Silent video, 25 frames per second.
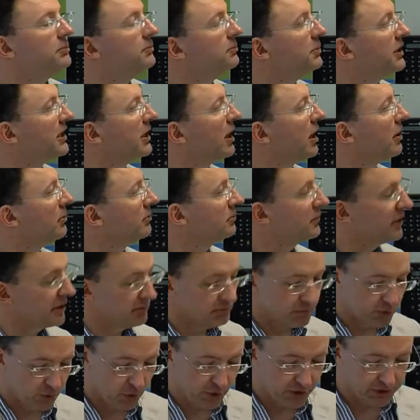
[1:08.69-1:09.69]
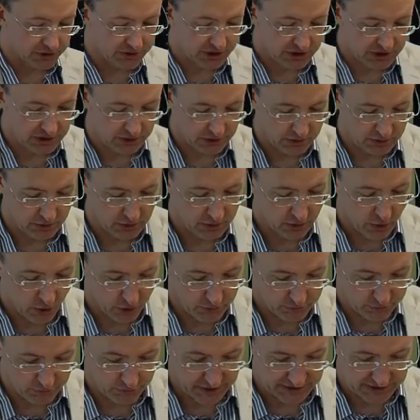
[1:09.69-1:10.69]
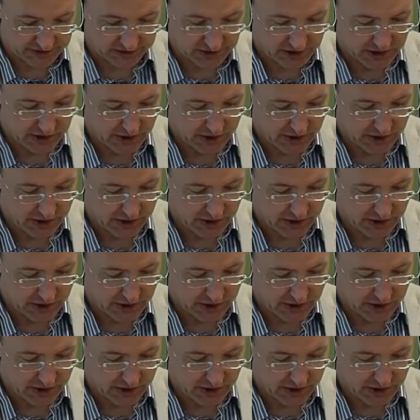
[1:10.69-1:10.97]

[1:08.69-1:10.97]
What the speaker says: become embroiled in conflict?